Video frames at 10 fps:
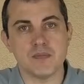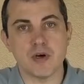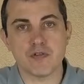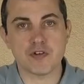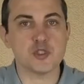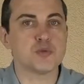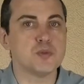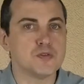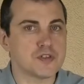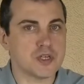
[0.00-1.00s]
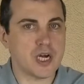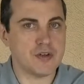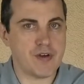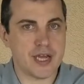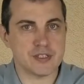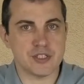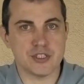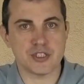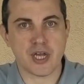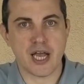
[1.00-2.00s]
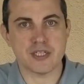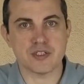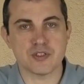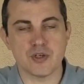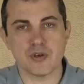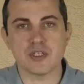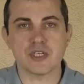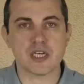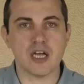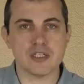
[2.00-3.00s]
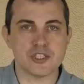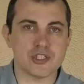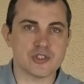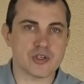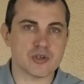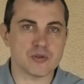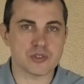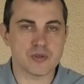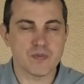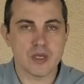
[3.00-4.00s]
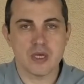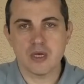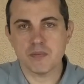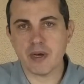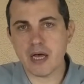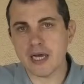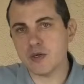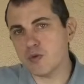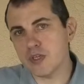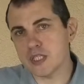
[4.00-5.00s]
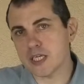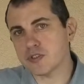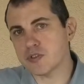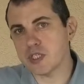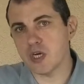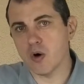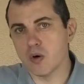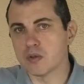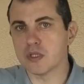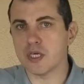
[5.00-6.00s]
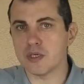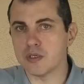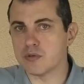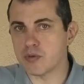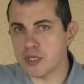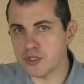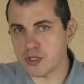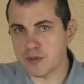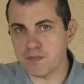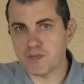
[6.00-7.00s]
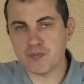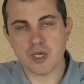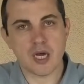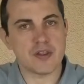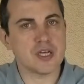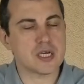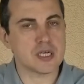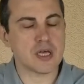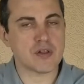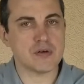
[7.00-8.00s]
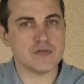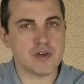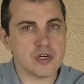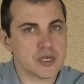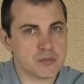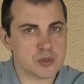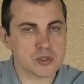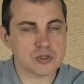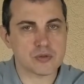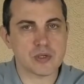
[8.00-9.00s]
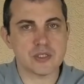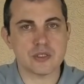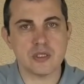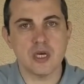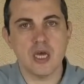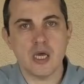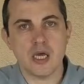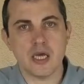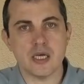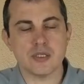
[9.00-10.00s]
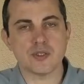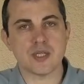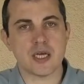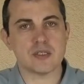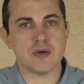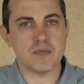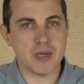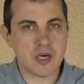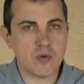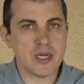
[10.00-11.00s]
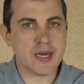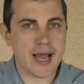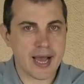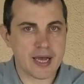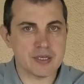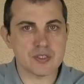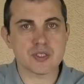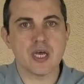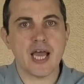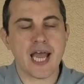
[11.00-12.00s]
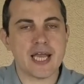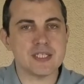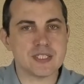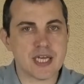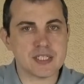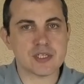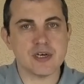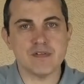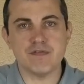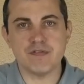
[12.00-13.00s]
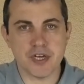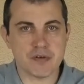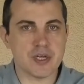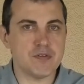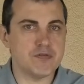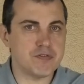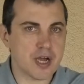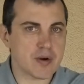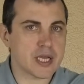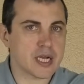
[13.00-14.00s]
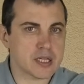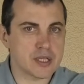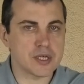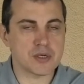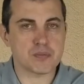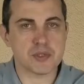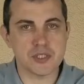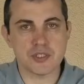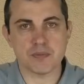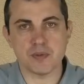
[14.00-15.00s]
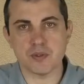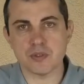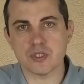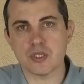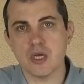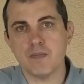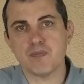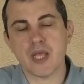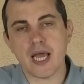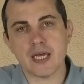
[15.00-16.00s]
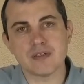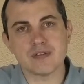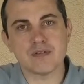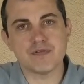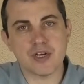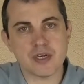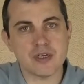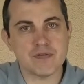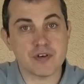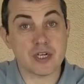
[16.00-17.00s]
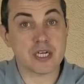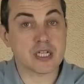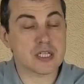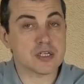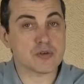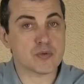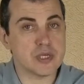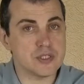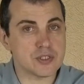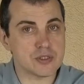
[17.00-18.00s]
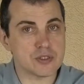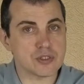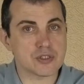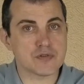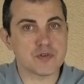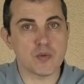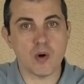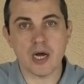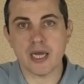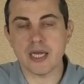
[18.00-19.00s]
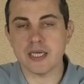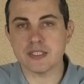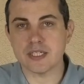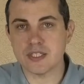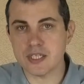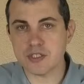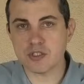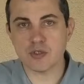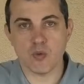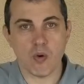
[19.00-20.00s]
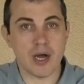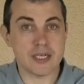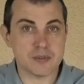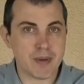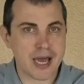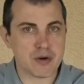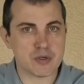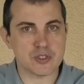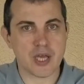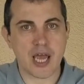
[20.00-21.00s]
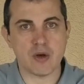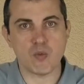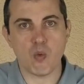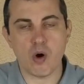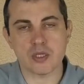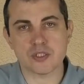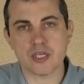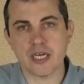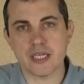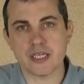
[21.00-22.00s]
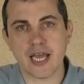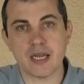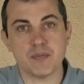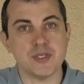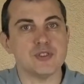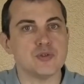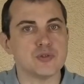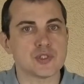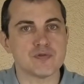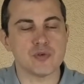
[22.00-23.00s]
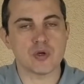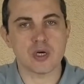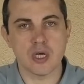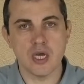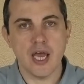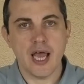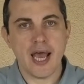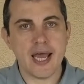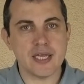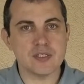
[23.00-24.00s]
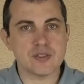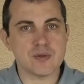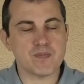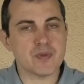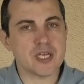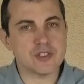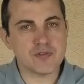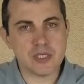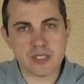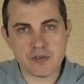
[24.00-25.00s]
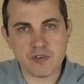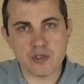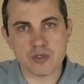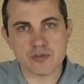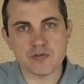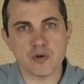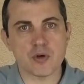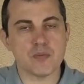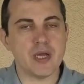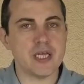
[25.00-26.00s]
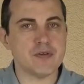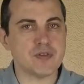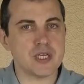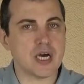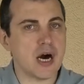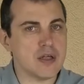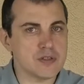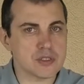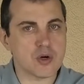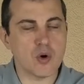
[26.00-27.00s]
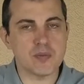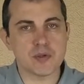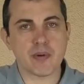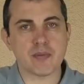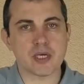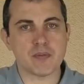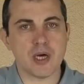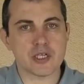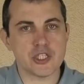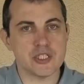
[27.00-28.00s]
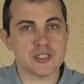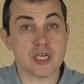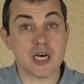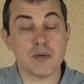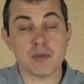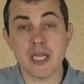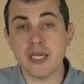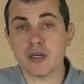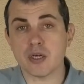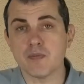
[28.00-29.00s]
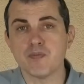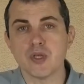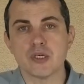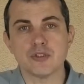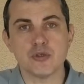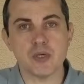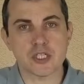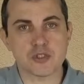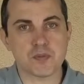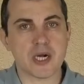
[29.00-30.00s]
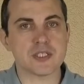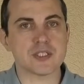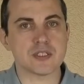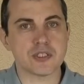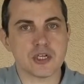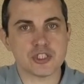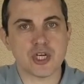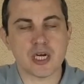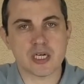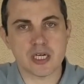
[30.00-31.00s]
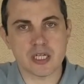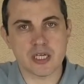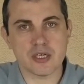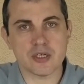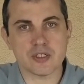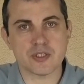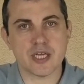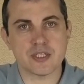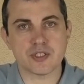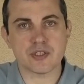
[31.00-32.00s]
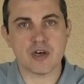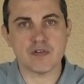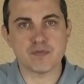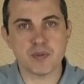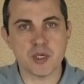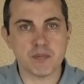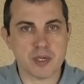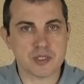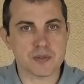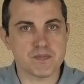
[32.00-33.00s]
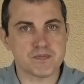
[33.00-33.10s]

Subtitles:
first mover advantage, as is known in technology circles. But I don't think that's the only reason. I think another very important reason is that Bitcoin has a set of very, very clear principles and very, very clear reasons for why it exists, why it matters, and what it can be used for. And it's very difficult for many of the other open public blockchains that come later to express such a clear sense of purpose.